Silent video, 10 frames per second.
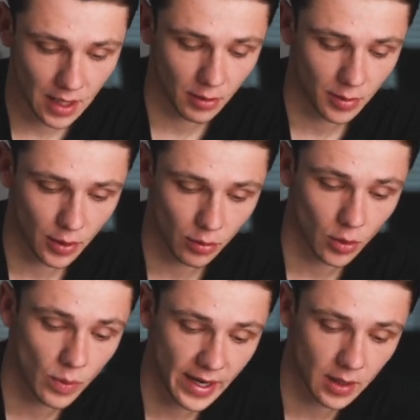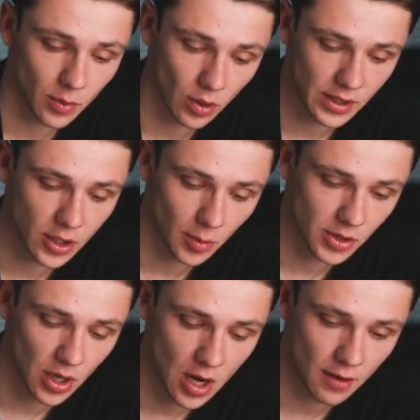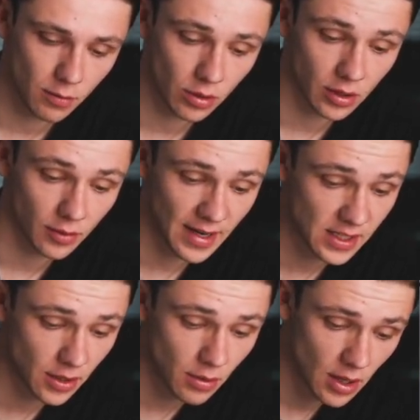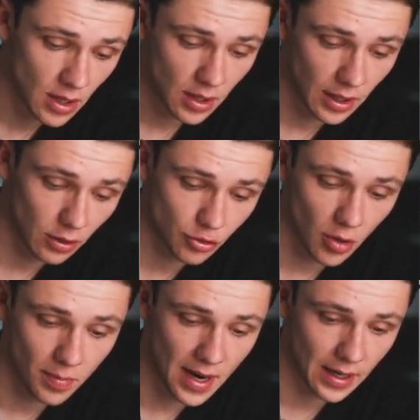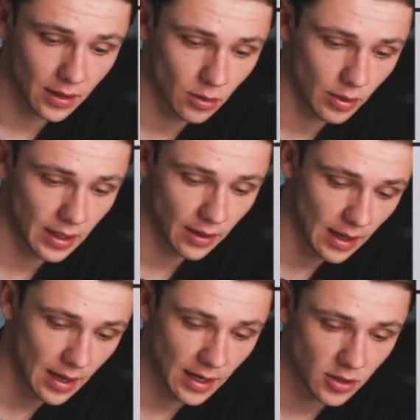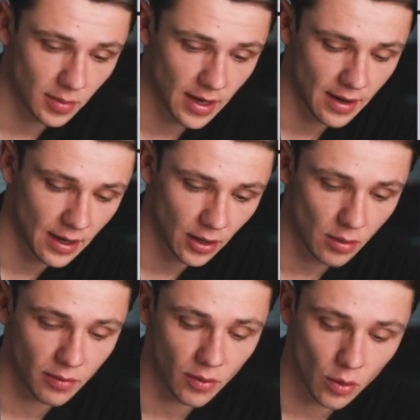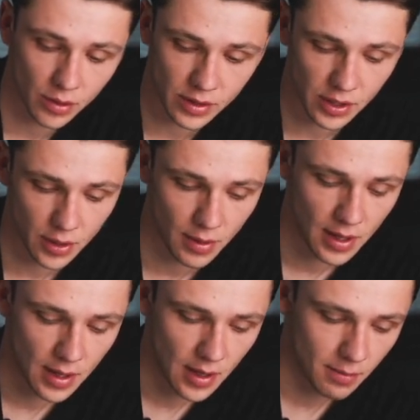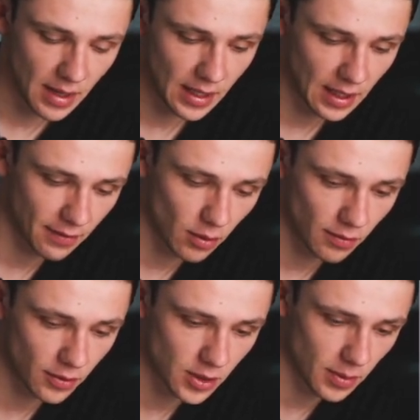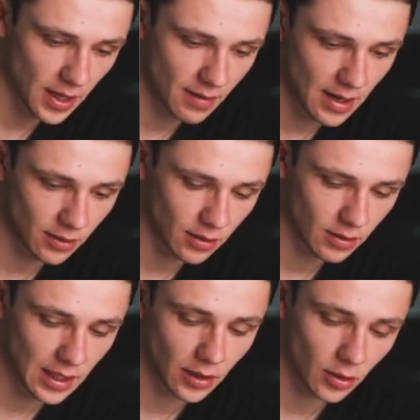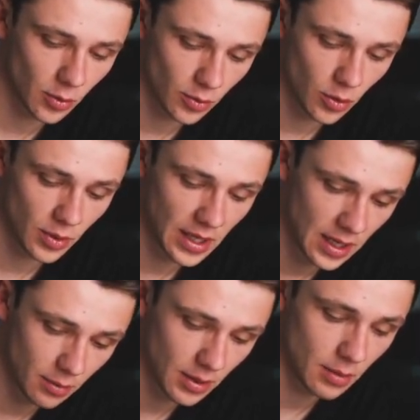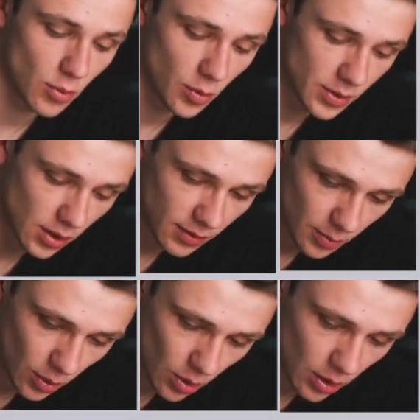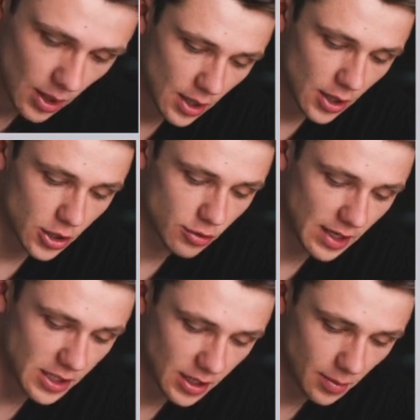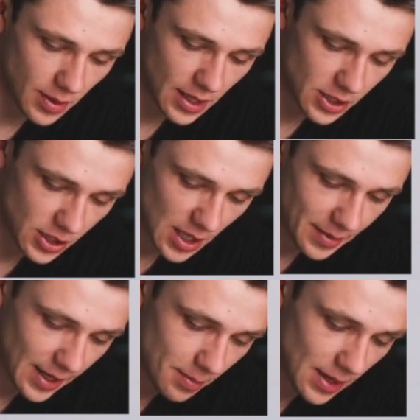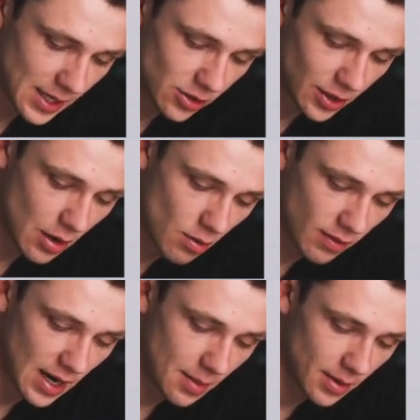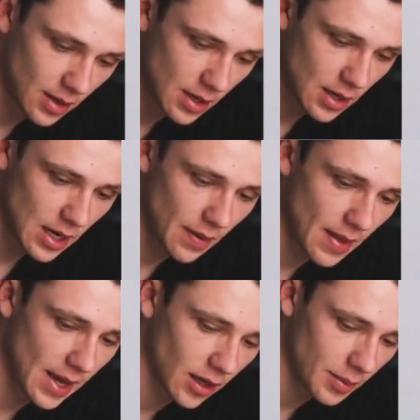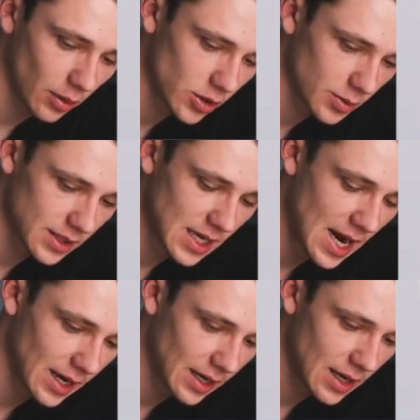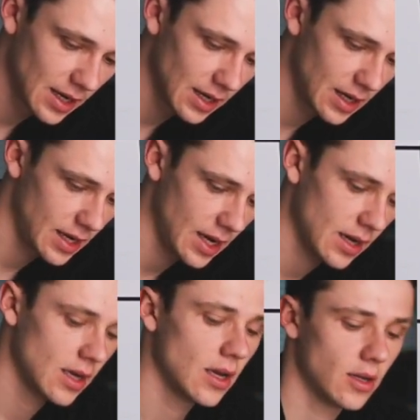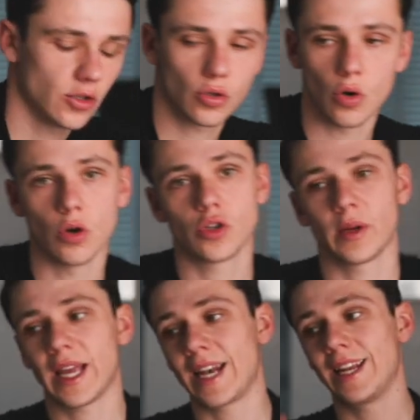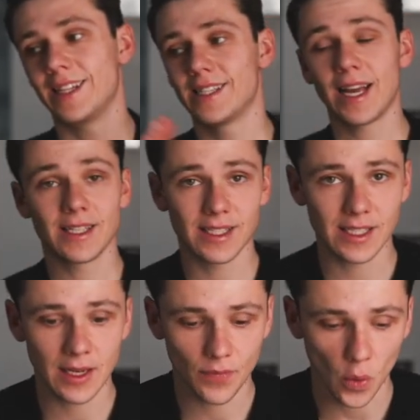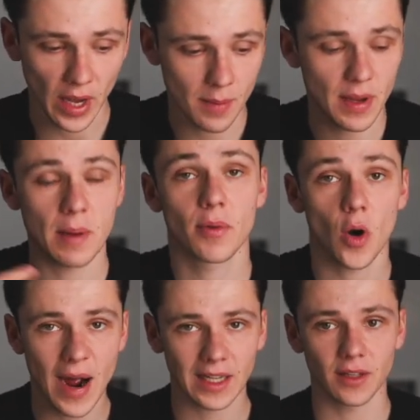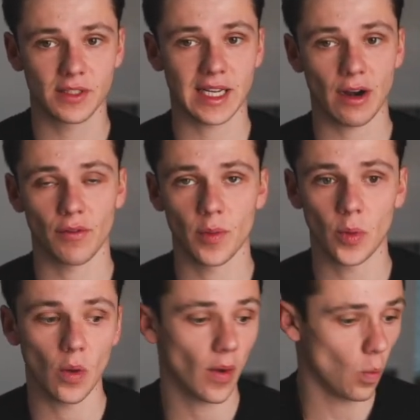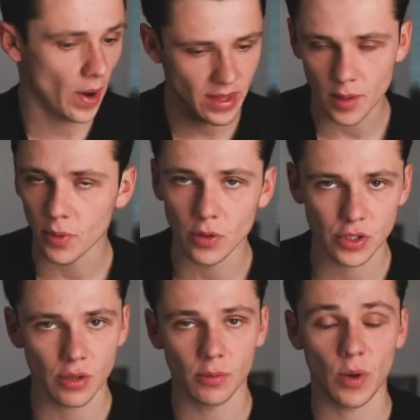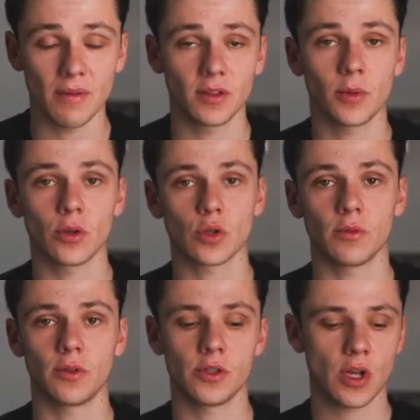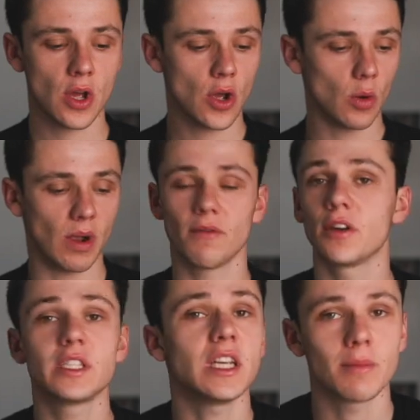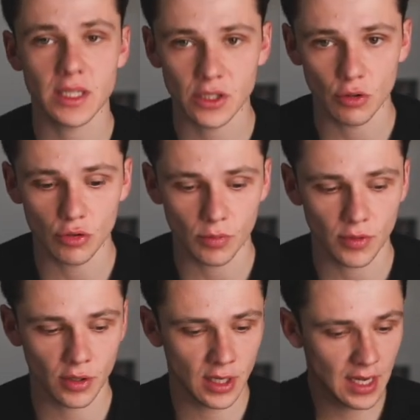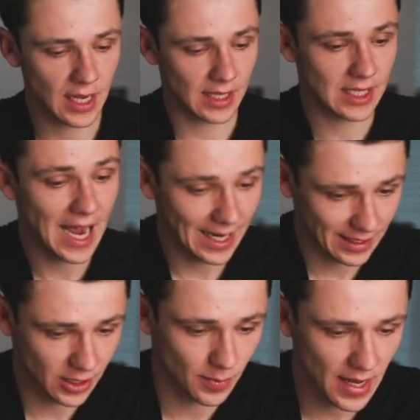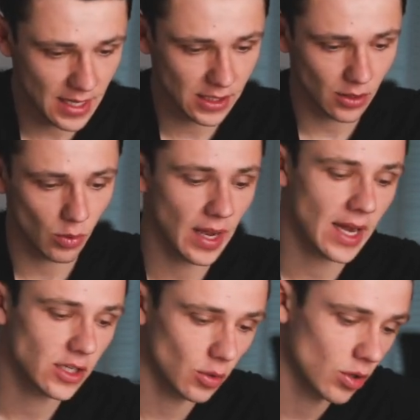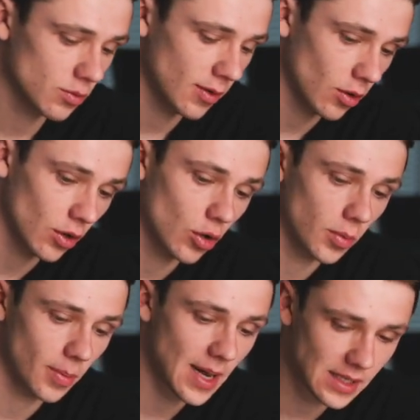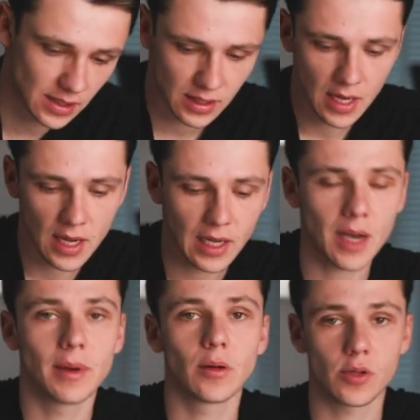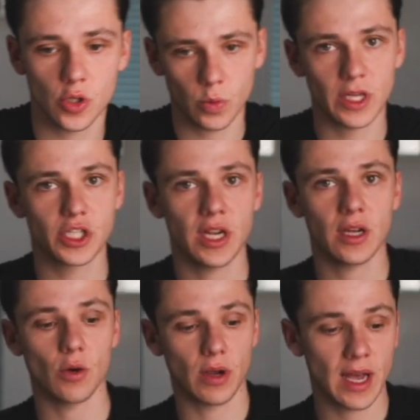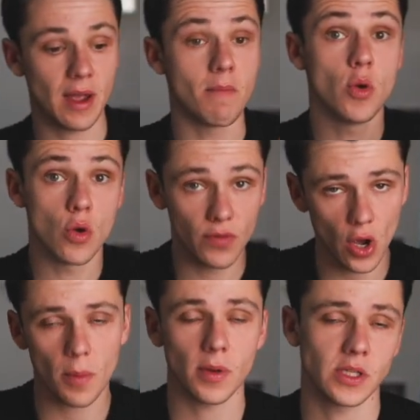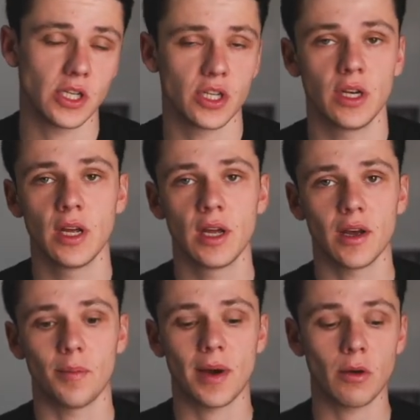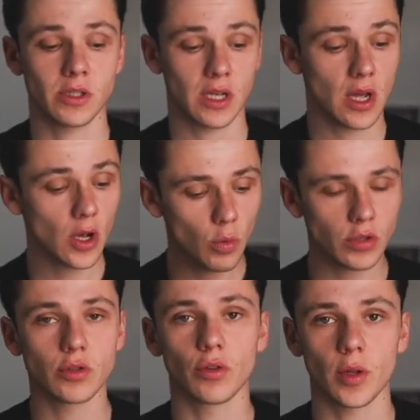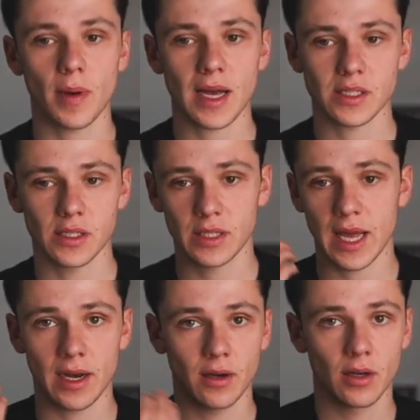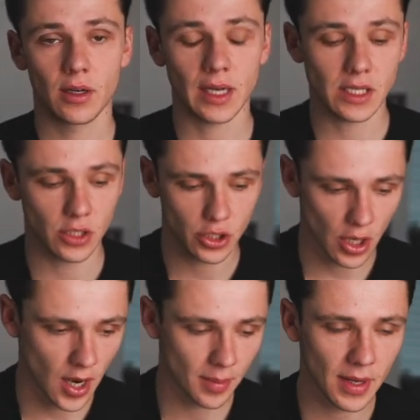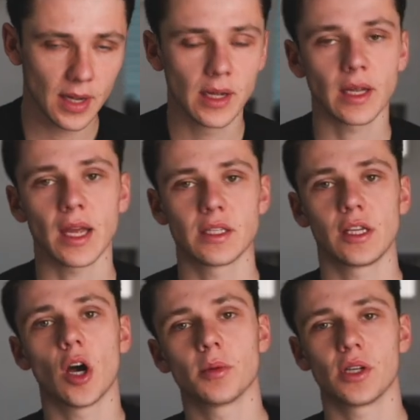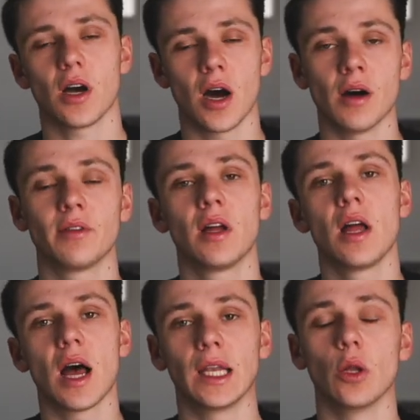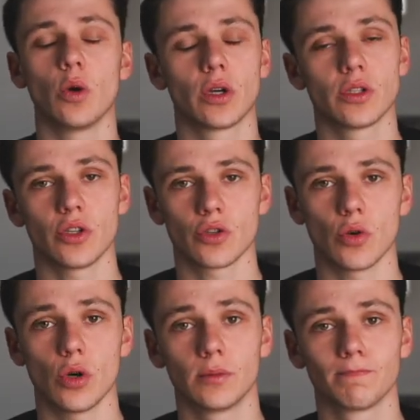Now what do? We've got to work the ball into the opposite half. What do the Reds do? They could drop back, okay, they get an extra player in and go 4 and 2, make it difficult for us to play around. Then what do we need? We need movement off the ball, stretching the pitch, can we get players on the overlap? And then can we look to attack in here and score? So again, intensity, okay, being proactive to get on the ball, not waiting for the ball to come for us, waiting for a teammate to do something. Attack the space, okay, so once we've got a couple of passes, can we look to switch it, okay, and move the opposition about? Once we've done the passes, then nice and sharp, get into the opposite half and look to score.